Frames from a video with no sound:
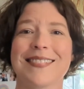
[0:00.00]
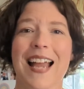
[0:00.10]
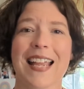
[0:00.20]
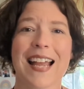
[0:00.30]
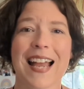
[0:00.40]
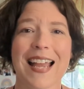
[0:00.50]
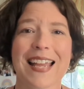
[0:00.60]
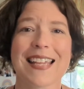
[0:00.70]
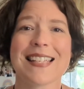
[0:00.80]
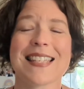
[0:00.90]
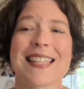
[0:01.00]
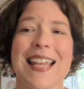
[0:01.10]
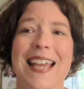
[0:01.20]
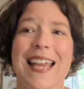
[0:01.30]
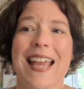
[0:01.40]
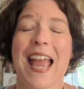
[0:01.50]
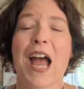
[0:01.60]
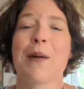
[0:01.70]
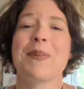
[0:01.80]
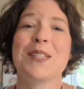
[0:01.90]
Hi guys,
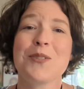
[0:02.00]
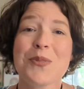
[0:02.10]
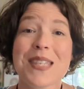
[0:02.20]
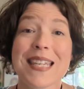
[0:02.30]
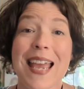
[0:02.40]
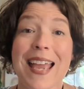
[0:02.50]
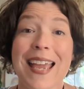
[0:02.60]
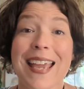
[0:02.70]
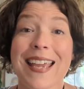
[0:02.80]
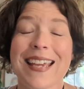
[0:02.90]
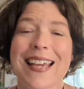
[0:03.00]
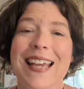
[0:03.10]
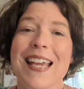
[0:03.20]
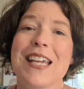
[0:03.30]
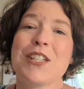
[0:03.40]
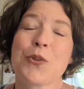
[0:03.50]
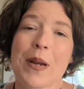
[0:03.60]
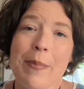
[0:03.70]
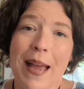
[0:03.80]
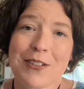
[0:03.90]
happy Tuesday.
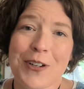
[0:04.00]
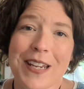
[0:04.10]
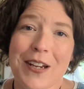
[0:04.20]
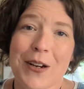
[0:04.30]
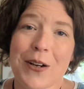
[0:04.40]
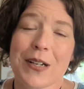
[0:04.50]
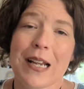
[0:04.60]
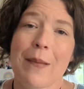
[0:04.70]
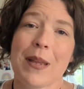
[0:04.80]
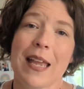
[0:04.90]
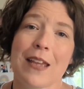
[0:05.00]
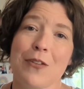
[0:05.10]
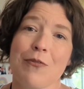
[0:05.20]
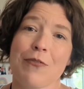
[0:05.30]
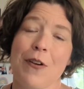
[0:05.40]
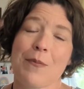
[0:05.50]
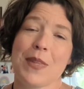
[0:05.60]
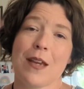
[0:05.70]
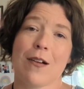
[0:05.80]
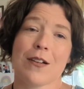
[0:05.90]
Dori Patrick here, coming at you from
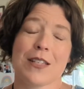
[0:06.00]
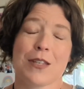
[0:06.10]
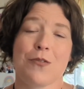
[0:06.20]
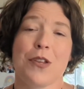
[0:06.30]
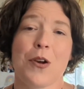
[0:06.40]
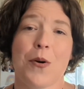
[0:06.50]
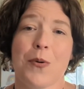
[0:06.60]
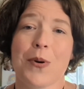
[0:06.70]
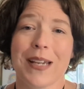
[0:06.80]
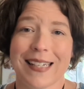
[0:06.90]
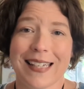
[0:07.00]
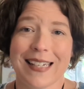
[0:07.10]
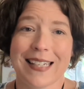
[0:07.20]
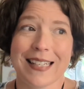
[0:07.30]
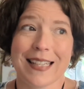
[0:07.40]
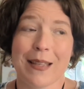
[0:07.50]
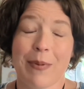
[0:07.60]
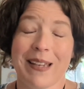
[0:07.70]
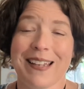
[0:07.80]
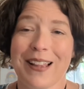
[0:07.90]
the art studio in the
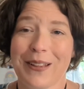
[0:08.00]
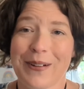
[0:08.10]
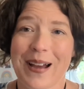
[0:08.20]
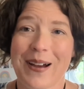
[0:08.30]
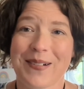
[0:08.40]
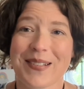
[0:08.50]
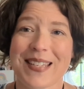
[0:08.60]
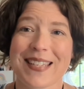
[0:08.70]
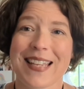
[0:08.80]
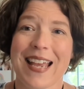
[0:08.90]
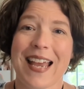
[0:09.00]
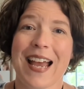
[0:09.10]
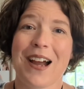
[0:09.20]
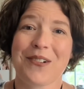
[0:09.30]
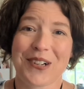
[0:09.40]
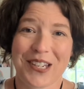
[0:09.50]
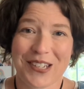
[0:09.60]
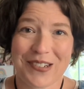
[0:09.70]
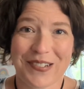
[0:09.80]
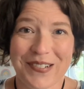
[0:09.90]
big yellow house. How are
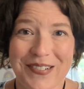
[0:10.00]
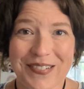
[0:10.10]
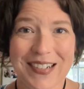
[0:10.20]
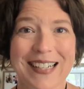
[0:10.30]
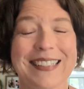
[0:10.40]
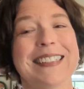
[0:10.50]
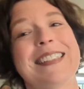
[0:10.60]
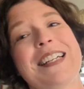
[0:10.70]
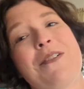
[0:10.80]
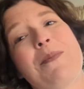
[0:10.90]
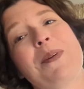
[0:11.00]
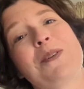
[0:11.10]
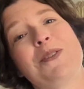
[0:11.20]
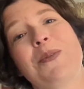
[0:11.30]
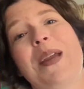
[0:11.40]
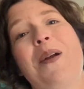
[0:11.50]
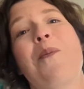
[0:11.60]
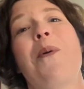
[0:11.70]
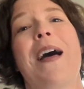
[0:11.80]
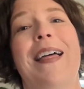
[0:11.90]
you? I hope you're doing
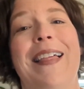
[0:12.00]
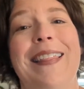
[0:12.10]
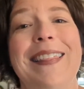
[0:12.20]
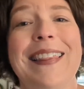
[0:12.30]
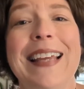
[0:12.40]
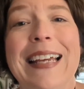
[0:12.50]
well.